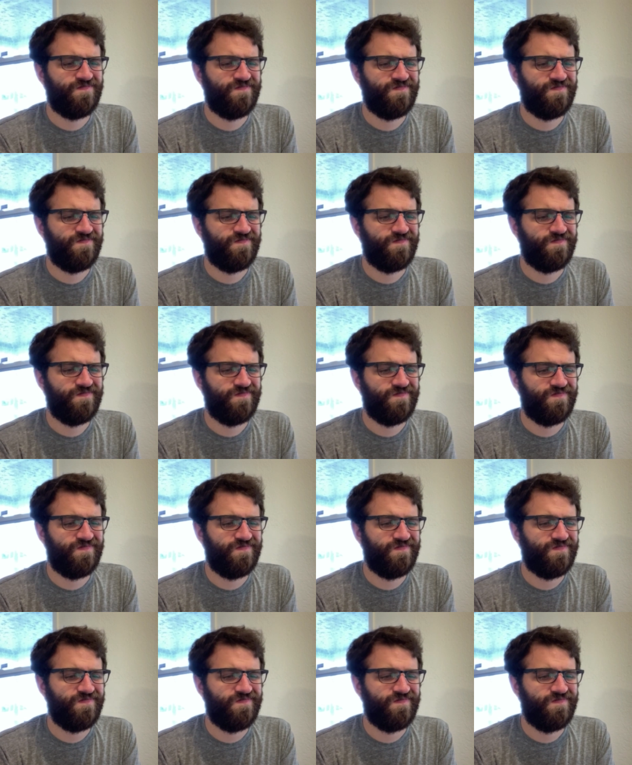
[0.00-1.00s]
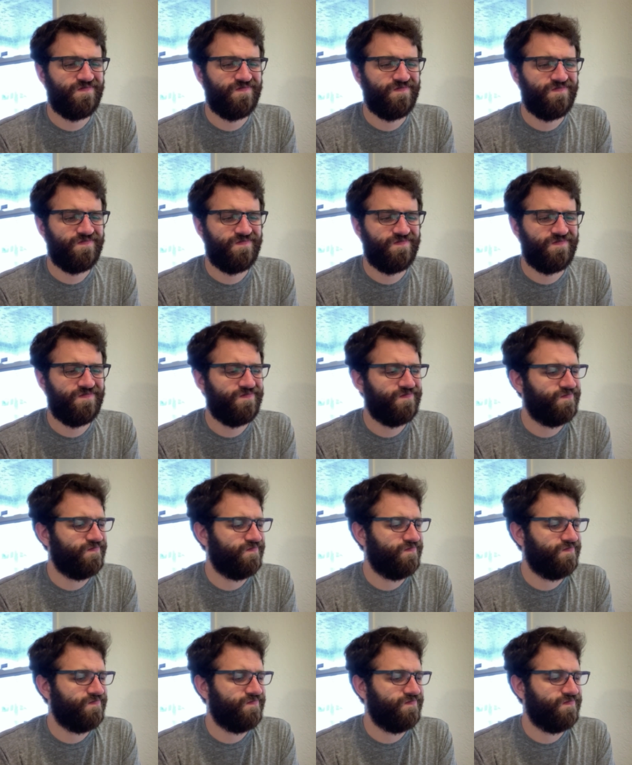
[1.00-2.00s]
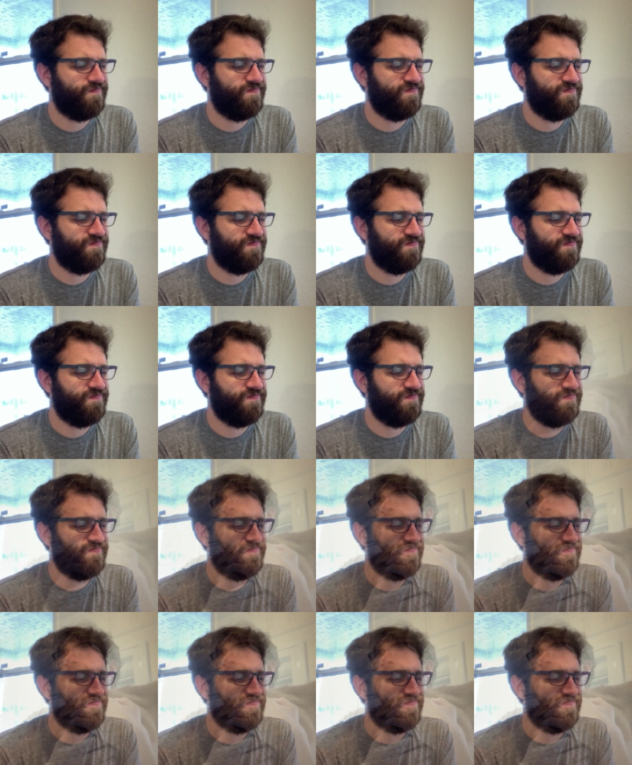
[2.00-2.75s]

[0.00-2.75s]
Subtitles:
[no speech]